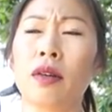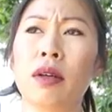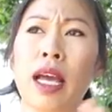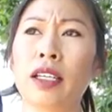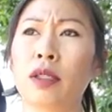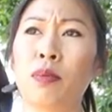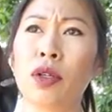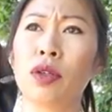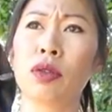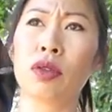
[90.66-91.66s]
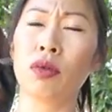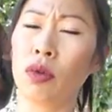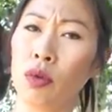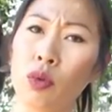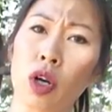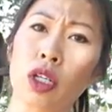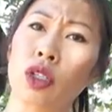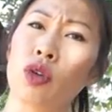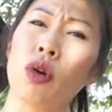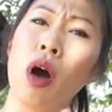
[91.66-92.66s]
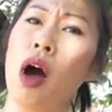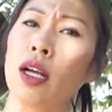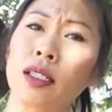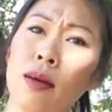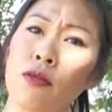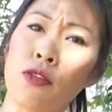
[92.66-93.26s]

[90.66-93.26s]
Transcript: X boot works awesome